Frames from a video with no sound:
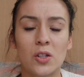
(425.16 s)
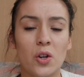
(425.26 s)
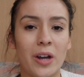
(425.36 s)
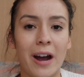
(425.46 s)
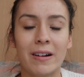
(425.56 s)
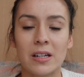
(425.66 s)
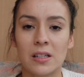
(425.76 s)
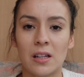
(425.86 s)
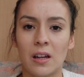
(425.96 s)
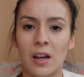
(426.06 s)
no
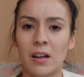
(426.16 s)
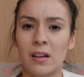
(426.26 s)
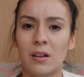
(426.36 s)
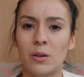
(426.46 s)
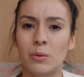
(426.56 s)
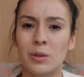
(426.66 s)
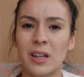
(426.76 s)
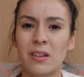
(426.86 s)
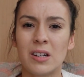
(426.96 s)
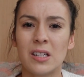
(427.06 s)
characters in there. Was
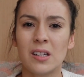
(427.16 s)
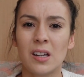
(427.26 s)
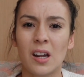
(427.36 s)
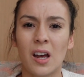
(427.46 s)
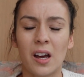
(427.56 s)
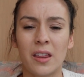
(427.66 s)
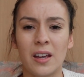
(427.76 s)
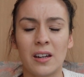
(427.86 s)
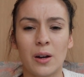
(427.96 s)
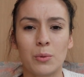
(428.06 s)
that the reason? I
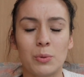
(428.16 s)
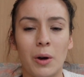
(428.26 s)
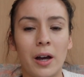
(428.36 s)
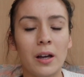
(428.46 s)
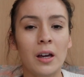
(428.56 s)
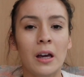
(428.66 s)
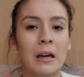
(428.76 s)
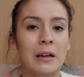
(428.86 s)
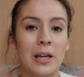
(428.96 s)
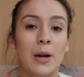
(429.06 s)
think that was why.
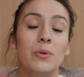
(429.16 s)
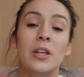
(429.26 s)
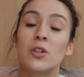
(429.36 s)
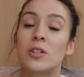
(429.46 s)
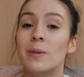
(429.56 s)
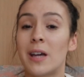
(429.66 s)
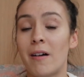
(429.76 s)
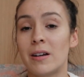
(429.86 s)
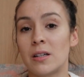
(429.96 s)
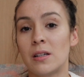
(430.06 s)
Yeah, well, there used to be
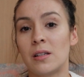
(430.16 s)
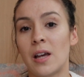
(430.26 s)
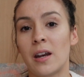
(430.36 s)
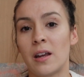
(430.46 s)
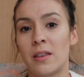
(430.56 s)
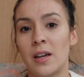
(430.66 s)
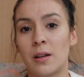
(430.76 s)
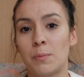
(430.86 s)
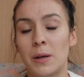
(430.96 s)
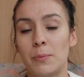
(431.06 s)
characters and I
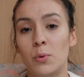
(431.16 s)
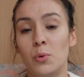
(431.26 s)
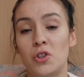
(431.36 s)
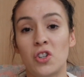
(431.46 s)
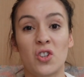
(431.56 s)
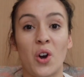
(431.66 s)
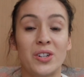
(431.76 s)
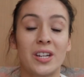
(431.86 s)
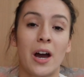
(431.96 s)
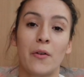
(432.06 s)
think people would just go
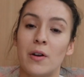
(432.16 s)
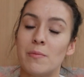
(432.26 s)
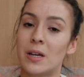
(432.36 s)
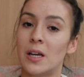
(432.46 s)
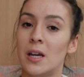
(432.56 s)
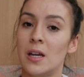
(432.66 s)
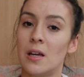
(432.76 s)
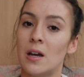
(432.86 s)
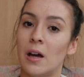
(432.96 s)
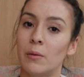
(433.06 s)
to Cafe
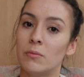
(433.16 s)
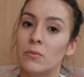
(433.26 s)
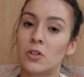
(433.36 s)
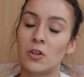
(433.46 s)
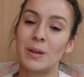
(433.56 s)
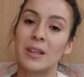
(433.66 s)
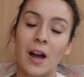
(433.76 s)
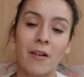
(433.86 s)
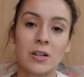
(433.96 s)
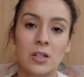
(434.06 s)
Mickey to meet the
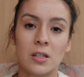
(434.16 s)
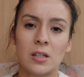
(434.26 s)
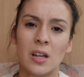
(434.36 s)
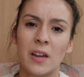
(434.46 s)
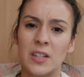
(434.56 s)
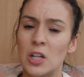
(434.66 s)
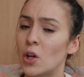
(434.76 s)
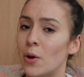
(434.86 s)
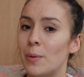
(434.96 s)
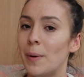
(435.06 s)
characters and didn't
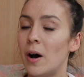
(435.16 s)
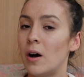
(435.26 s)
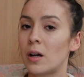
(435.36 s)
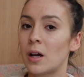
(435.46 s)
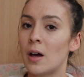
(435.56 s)
go in the park.